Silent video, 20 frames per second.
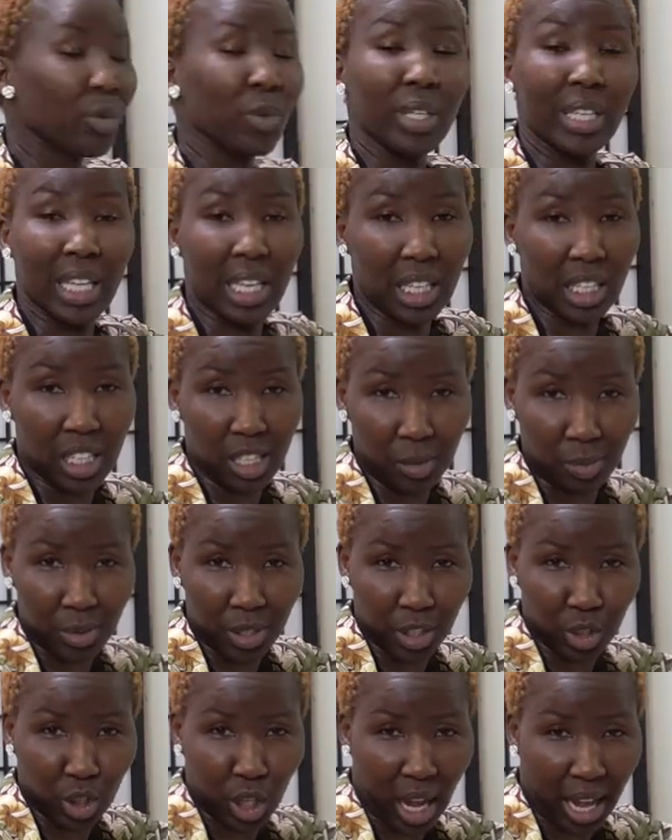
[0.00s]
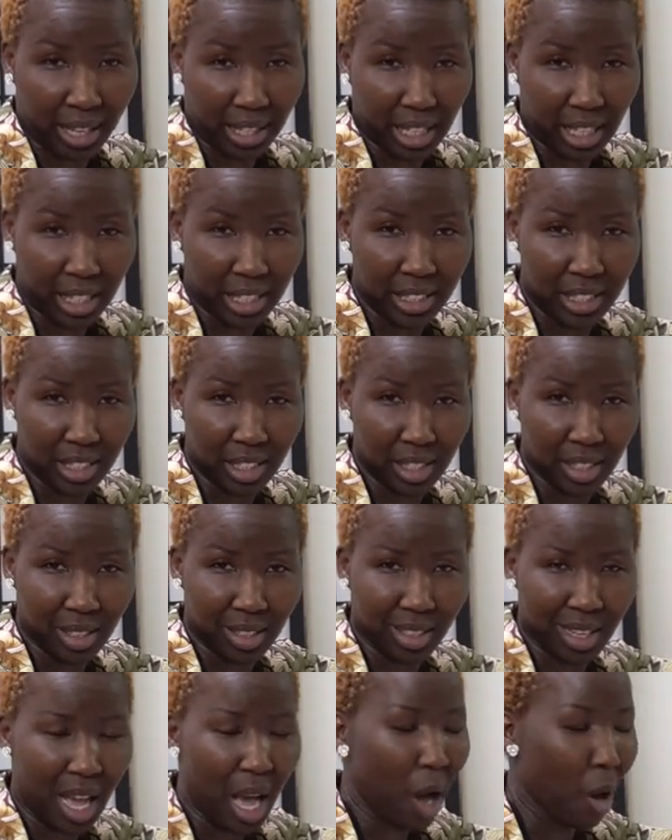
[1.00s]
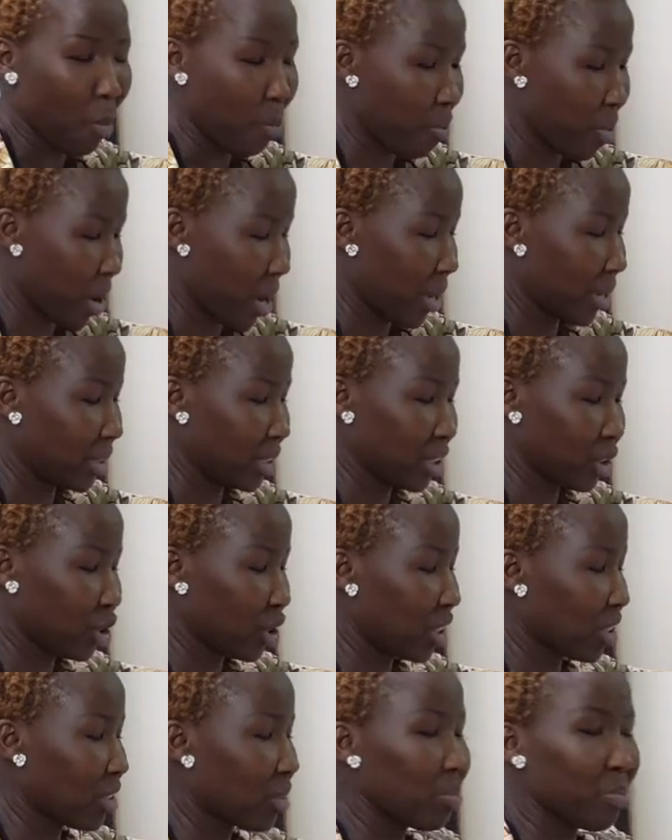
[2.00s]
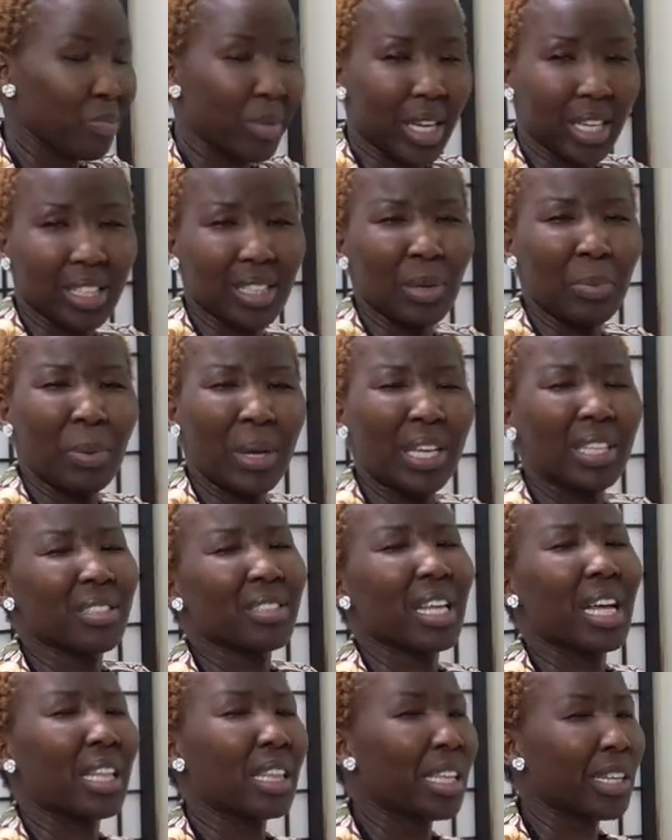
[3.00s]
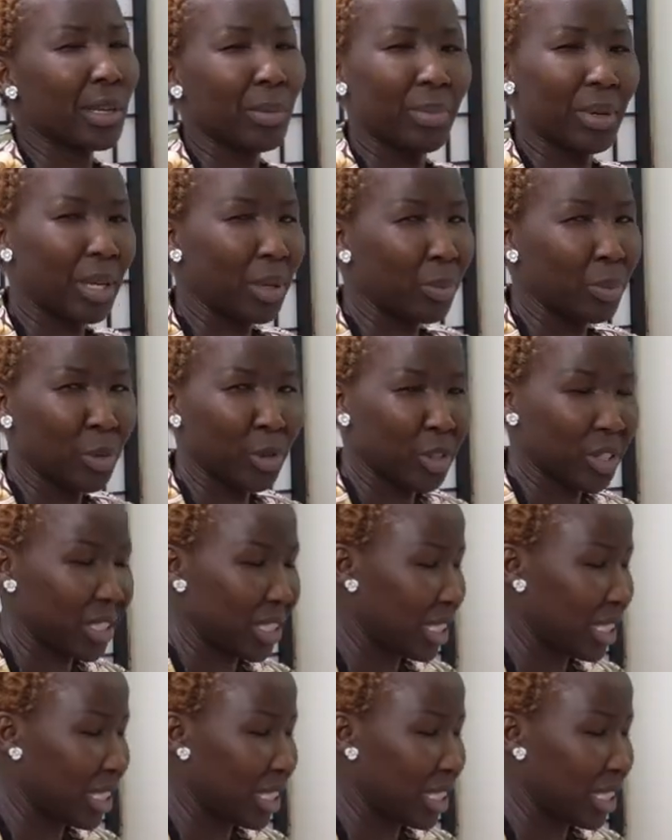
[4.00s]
we can keep the jacket, but just make the pants a little bit more